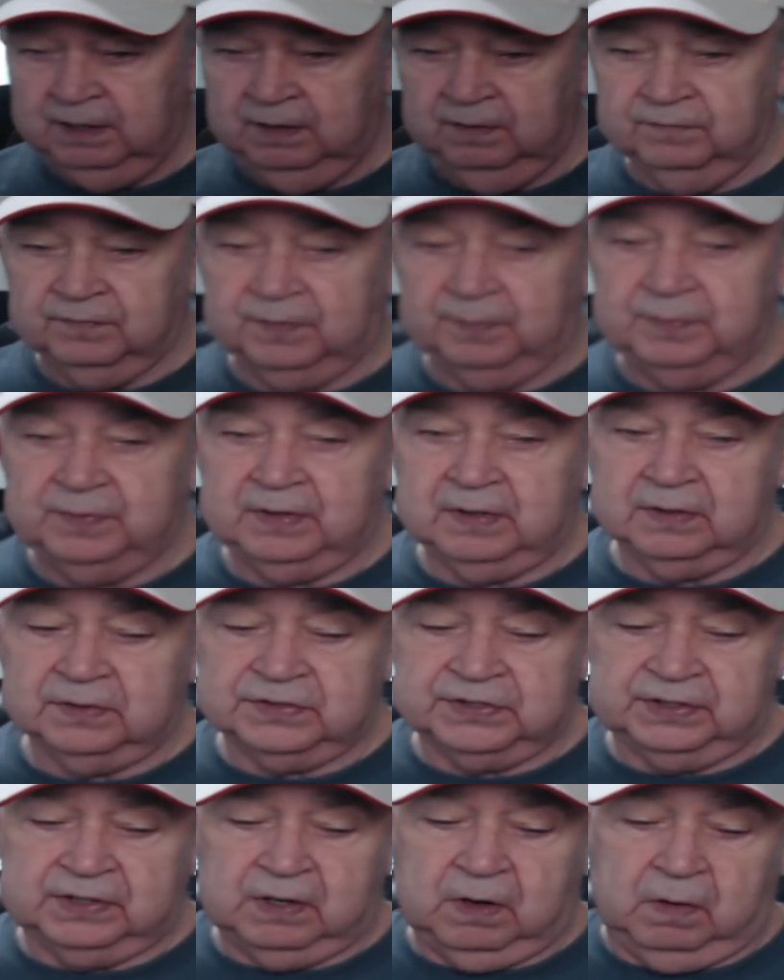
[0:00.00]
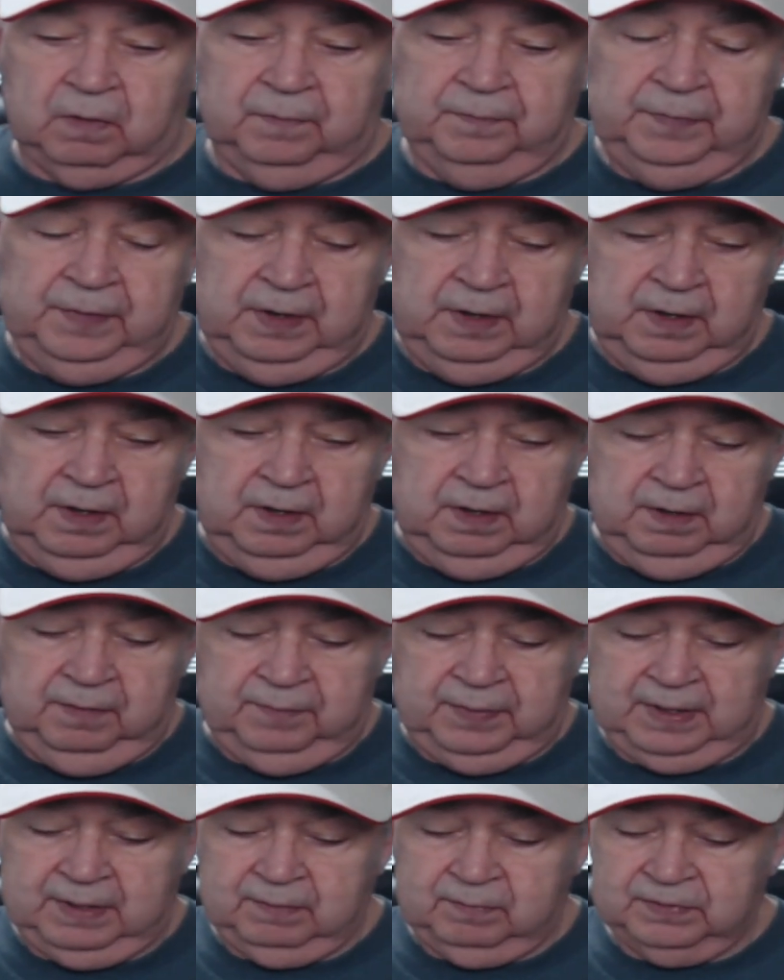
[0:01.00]
from years ago,
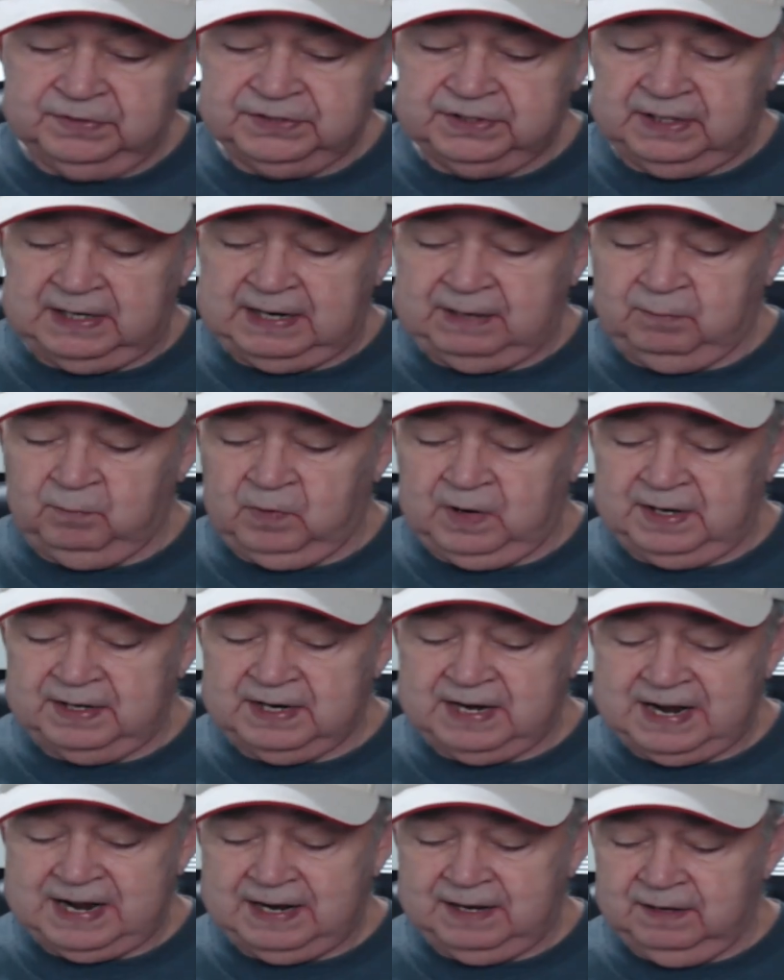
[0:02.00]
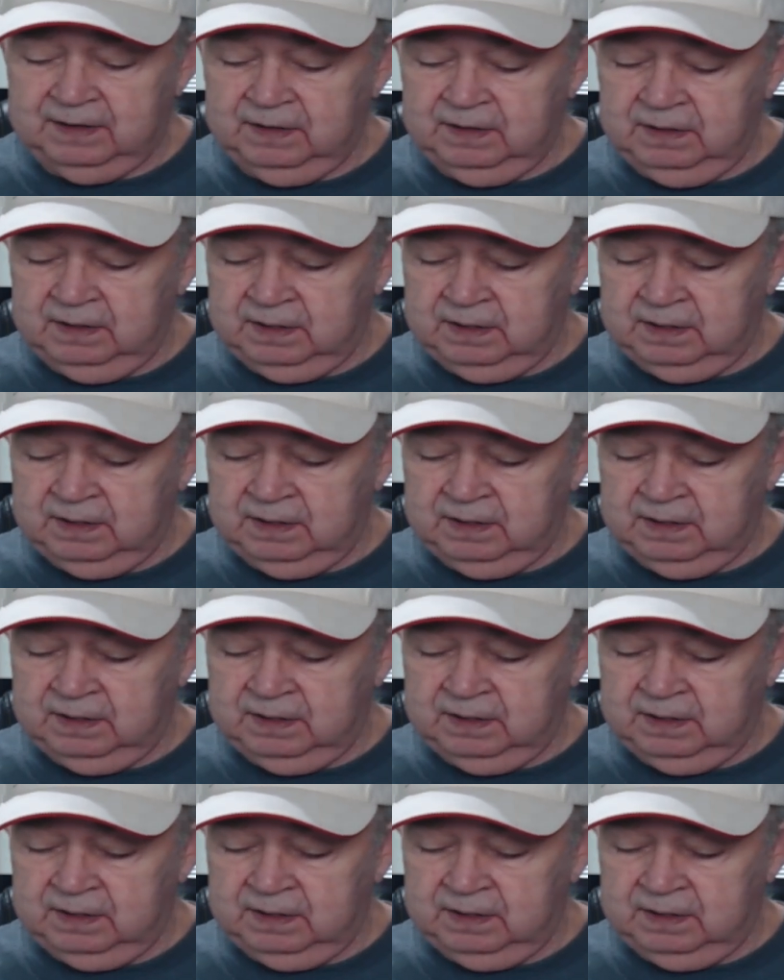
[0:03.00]
but it was on Whatnot,